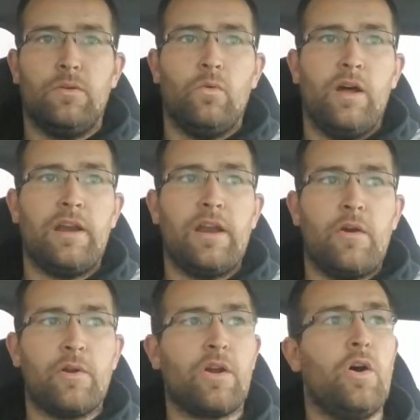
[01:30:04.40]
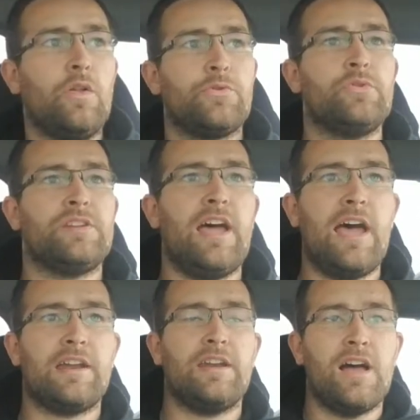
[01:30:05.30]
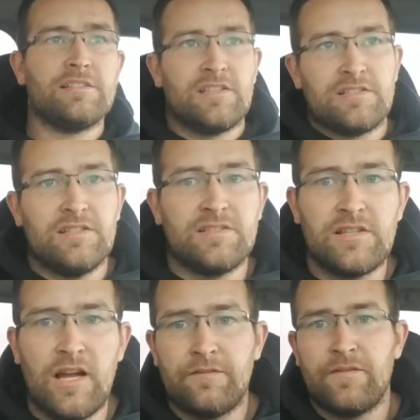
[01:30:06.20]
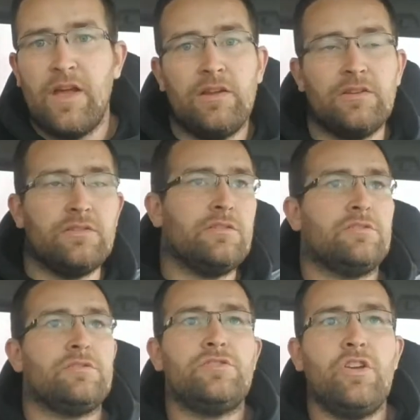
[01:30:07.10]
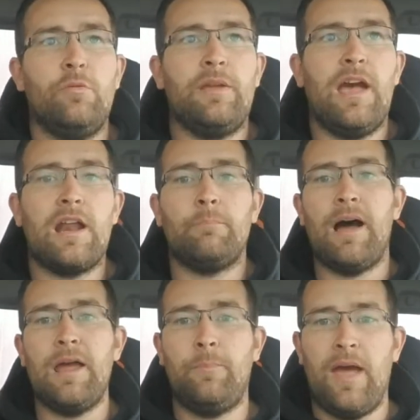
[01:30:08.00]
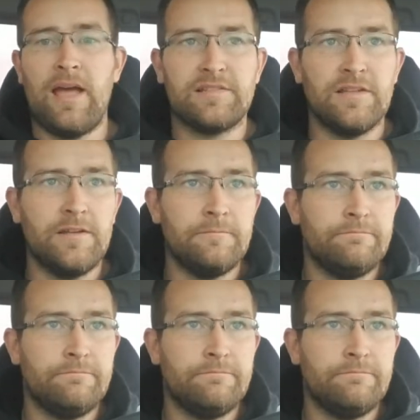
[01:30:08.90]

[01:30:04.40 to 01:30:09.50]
When they were going through the diagnostics and stuff, they showed me how to bypass it,